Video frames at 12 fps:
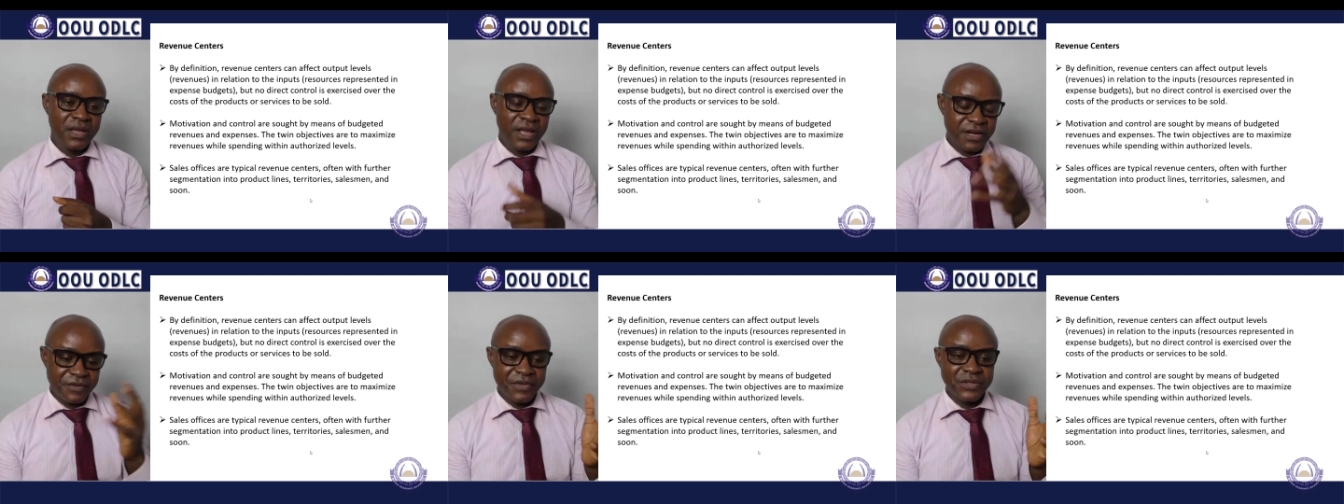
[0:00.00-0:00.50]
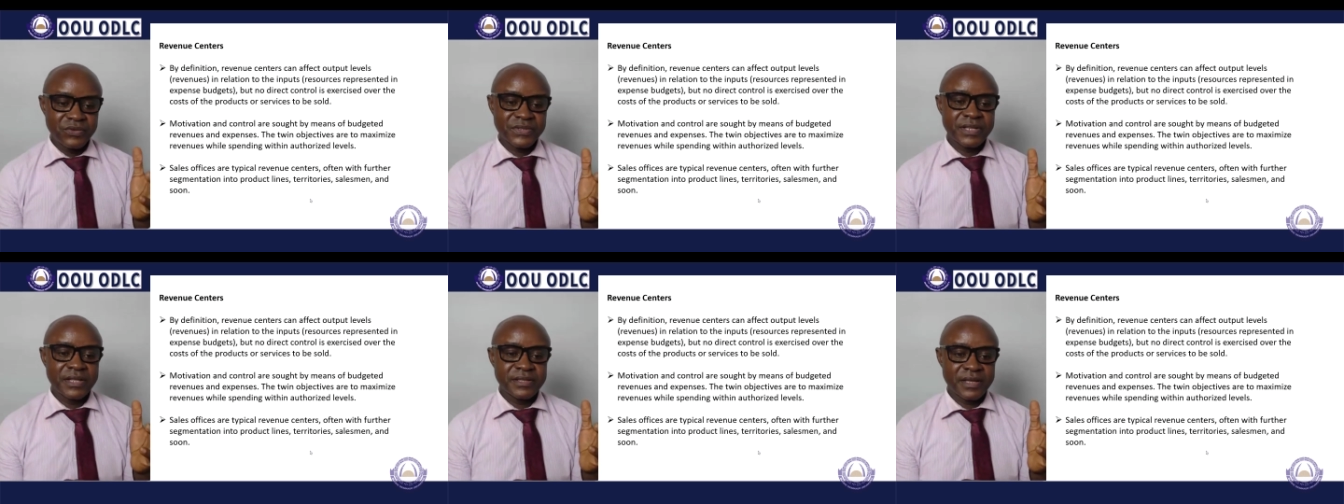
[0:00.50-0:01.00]
A revenue
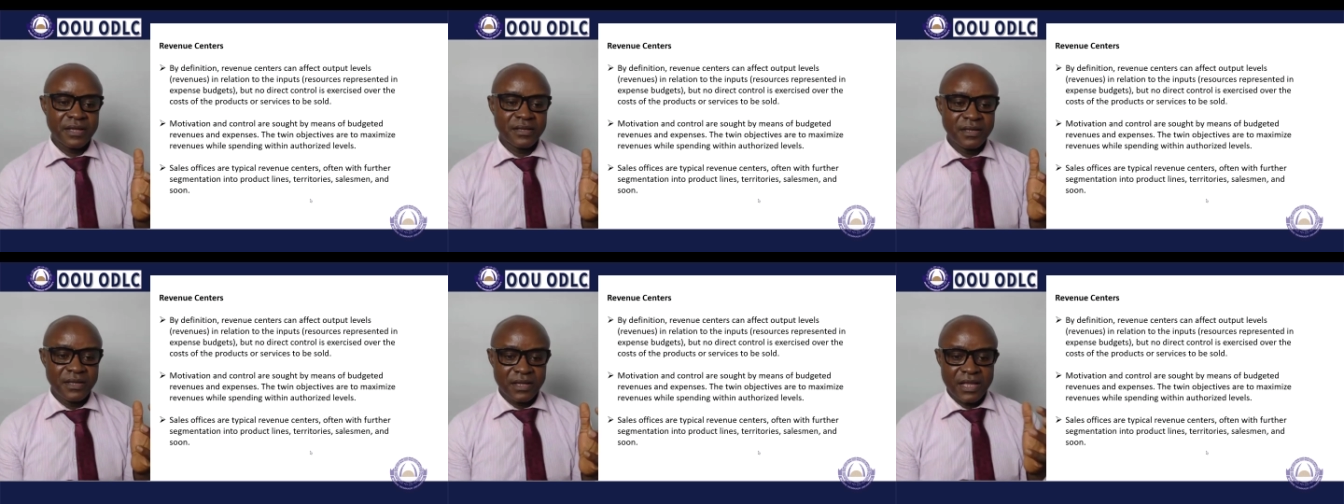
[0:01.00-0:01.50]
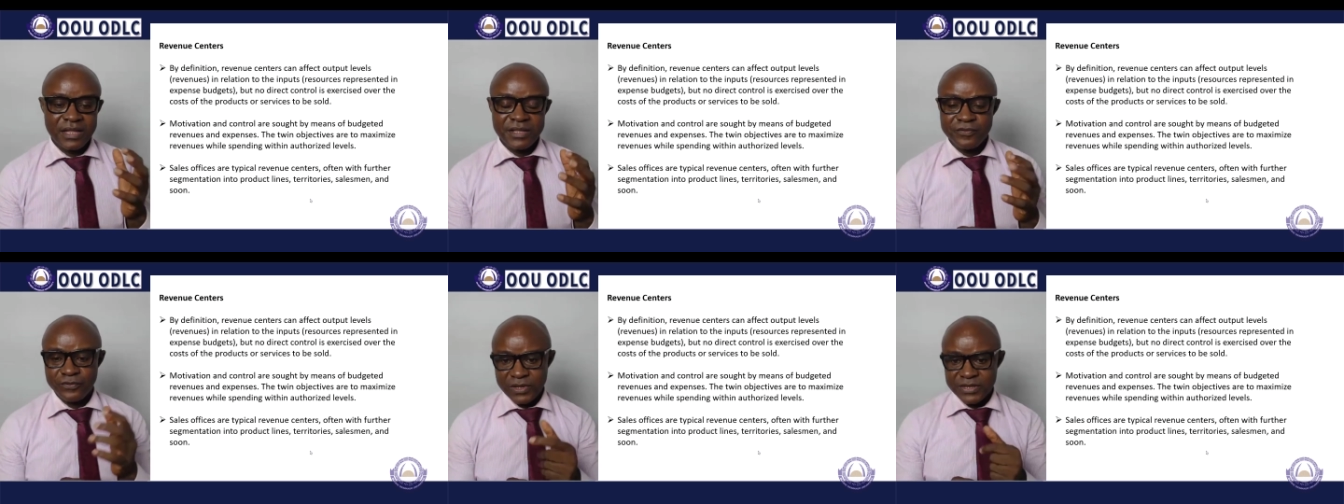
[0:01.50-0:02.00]
center can
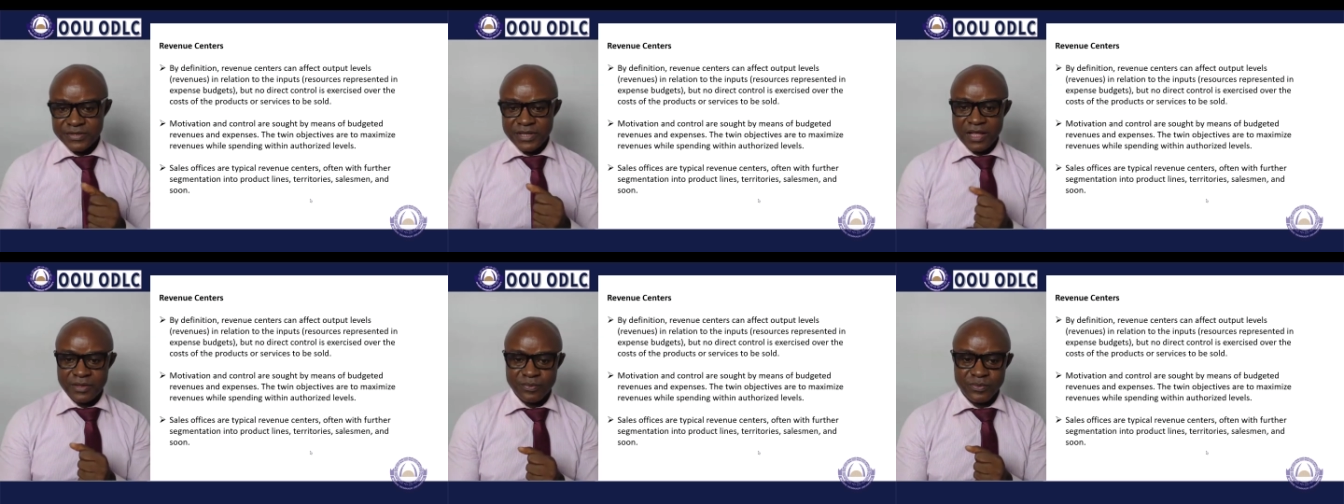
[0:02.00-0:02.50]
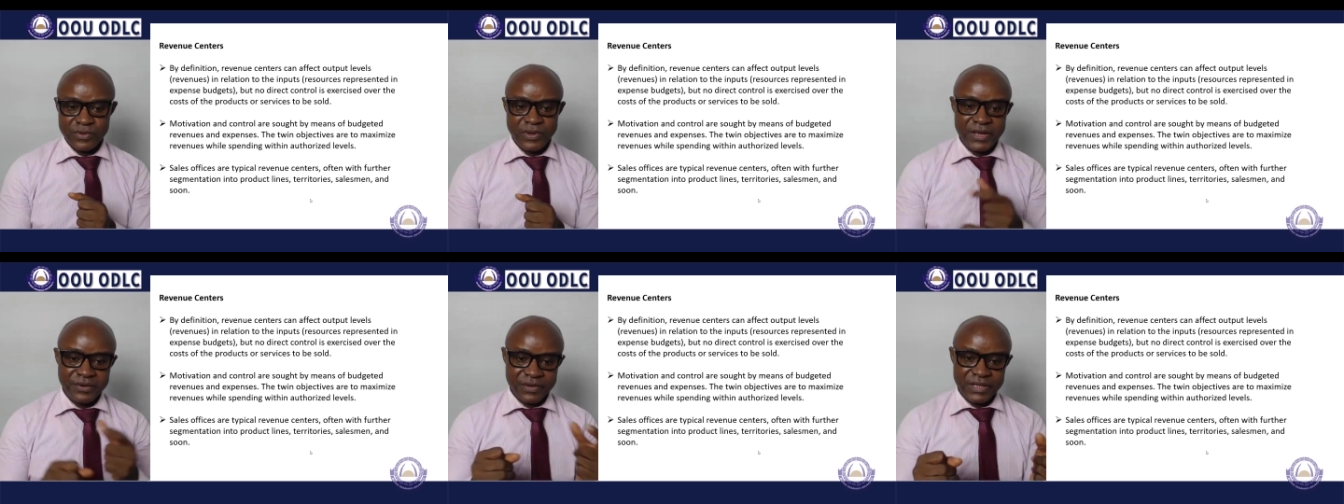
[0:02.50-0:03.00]
influence
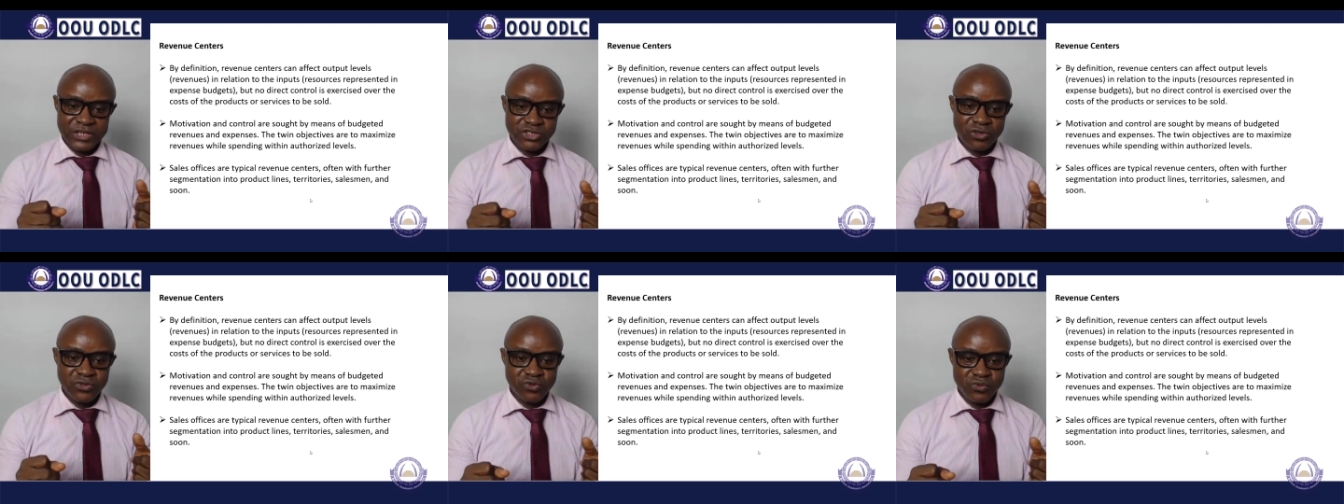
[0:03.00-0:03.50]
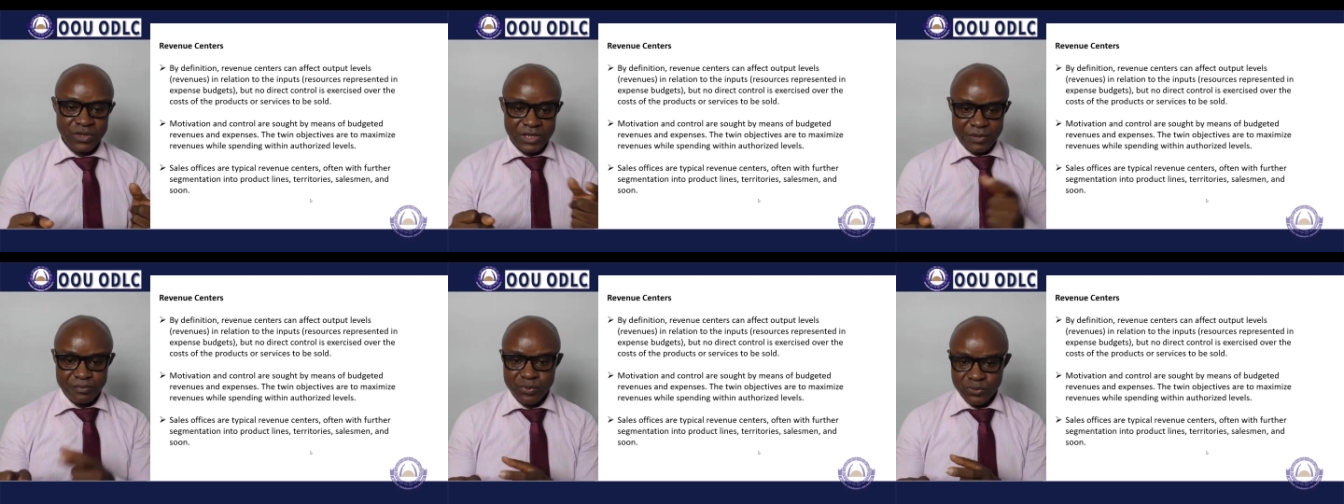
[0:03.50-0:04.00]
output in relation to
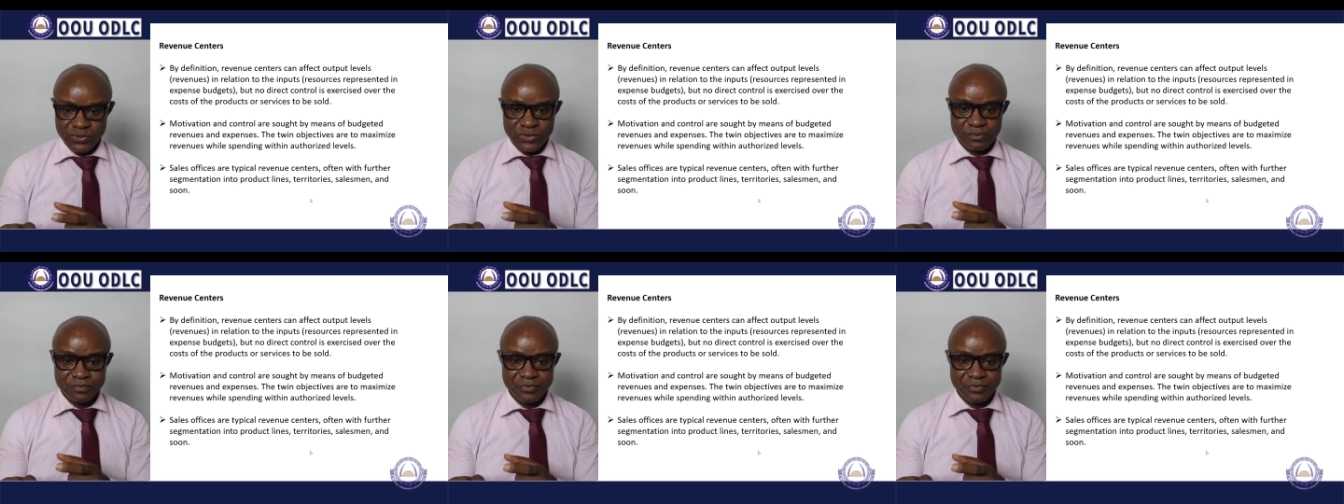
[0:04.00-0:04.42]
input.